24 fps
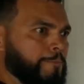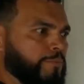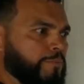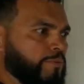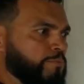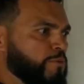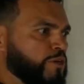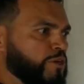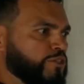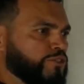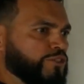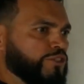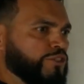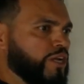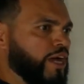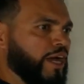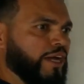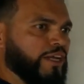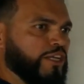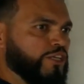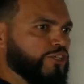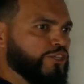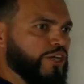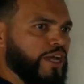Muscles are not
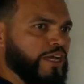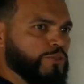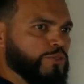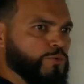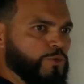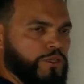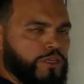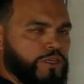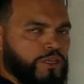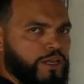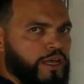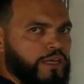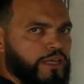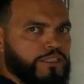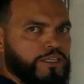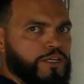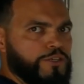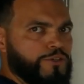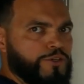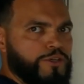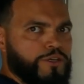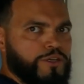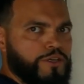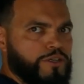going to change within the next
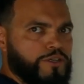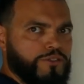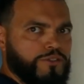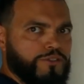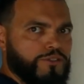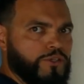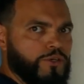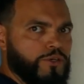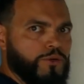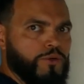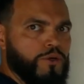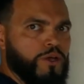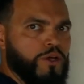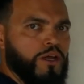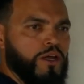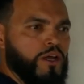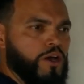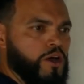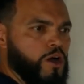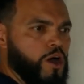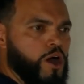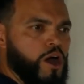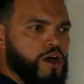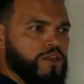100 years. So
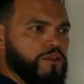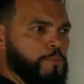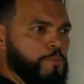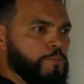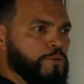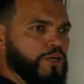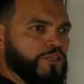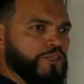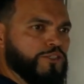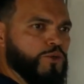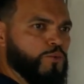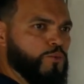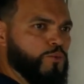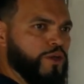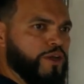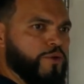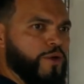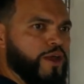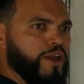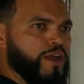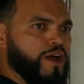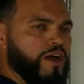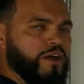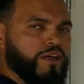all the books you read
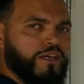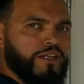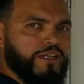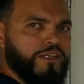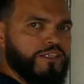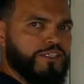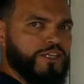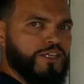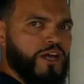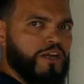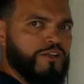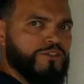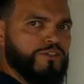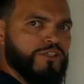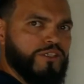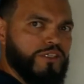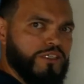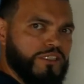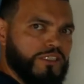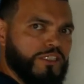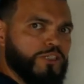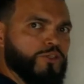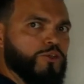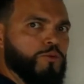right now on kinesiology, they
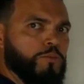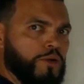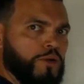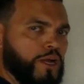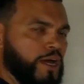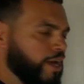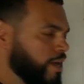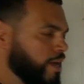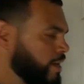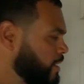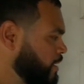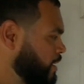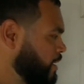still apply.